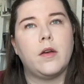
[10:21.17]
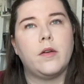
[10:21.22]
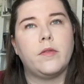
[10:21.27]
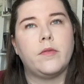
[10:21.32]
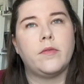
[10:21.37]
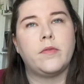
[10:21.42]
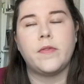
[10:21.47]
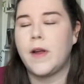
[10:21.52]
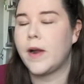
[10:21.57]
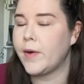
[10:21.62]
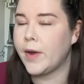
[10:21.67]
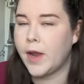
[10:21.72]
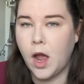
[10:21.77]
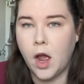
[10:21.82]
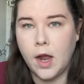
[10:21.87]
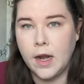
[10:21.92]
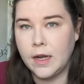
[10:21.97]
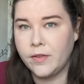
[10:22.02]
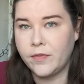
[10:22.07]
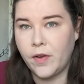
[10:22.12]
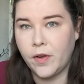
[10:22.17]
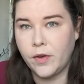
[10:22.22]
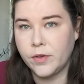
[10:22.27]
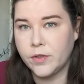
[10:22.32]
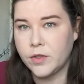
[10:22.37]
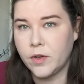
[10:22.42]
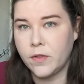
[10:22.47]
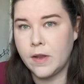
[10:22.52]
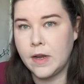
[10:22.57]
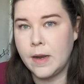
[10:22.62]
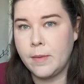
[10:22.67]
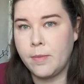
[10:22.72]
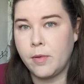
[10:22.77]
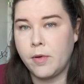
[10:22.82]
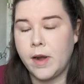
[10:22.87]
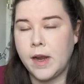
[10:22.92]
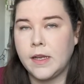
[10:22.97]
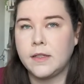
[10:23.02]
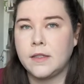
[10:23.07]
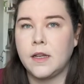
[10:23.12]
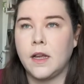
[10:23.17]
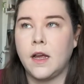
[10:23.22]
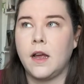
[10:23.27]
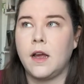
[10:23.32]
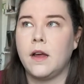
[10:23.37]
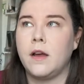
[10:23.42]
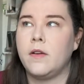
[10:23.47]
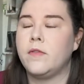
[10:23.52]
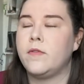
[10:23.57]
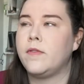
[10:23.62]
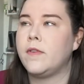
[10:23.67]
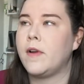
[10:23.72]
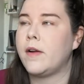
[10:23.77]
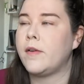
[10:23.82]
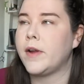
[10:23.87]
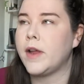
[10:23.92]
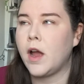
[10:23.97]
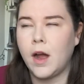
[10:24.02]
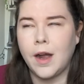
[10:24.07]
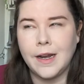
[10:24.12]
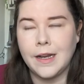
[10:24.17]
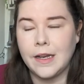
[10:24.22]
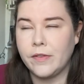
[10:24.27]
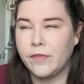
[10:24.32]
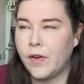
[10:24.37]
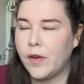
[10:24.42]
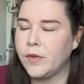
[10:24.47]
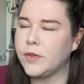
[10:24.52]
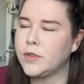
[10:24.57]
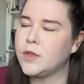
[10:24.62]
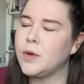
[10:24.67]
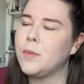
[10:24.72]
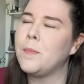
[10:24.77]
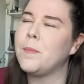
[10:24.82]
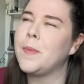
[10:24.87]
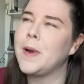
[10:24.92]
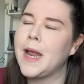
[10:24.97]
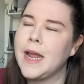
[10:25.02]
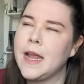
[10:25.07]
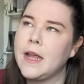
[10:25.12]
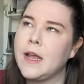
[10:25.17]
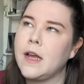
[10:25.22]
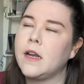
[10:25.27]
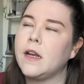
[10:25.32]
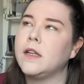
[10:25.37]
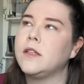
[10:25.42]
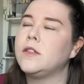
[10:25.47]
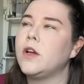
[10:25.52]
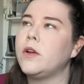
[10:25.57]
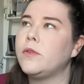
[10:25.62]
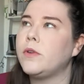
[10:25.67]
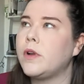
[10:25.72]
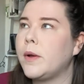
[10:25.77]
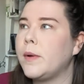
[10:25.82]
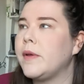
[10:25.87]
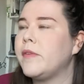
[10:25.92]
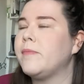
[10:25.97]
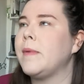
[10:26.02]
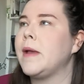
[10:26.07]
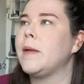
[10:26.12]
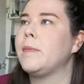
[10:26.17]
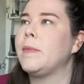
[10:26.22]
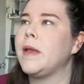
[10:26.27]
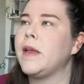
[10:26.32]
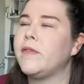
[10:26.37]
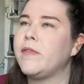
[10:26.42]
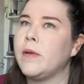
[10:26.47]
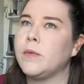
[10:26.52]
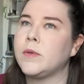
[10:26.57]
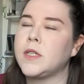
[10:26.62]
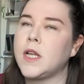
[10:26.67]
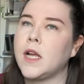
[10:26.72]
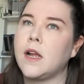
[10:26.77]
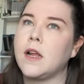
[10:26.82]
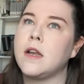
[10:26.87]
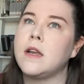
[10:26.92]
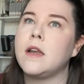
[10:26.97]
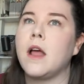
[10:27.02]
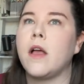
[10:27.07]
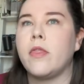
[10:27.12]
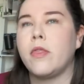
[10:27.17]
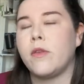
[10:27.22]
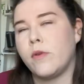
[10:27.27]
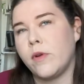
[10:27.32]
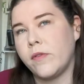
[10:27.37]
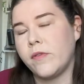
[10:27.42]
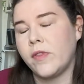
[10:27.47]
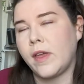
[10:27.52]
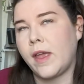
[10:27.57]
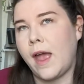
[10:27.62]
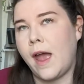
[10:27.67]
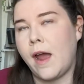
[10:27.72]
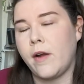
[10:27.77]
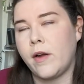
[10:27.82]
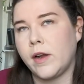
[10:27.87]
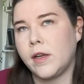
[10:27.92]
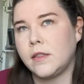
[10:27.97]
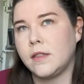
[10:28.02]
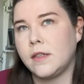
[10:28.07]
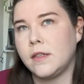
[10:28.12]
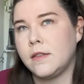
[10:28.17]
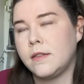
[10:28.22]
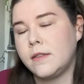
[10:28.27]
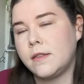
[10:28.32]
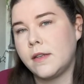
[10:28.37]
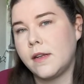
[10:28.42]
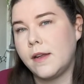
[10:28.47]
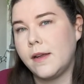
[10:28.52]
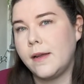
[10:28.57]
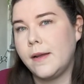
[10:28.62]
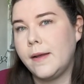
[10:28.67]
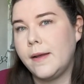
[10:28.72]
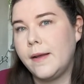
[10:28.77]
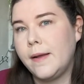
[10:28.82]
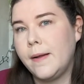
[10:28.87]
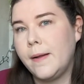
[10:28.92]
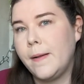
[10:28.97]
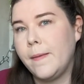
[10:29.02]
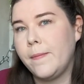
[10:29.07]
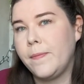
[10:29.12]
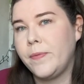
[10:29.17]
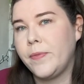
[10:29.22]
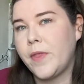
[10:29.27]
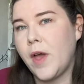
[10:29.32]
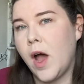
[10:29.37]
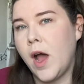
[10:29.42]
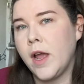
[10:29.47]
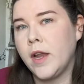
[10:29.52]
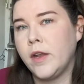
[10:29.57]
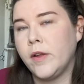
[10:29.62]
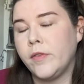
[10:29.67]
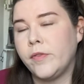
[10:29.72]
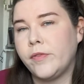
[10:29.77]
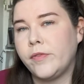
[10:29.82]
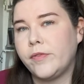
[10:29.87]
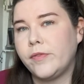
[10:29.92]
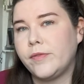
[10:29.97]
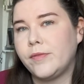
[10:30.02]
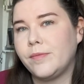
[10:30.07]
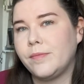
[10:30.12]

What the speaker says: Very highly focused on the Liberator, very highly focused on Blake. And I don't know if maybe if it was like another of the characters that I'd have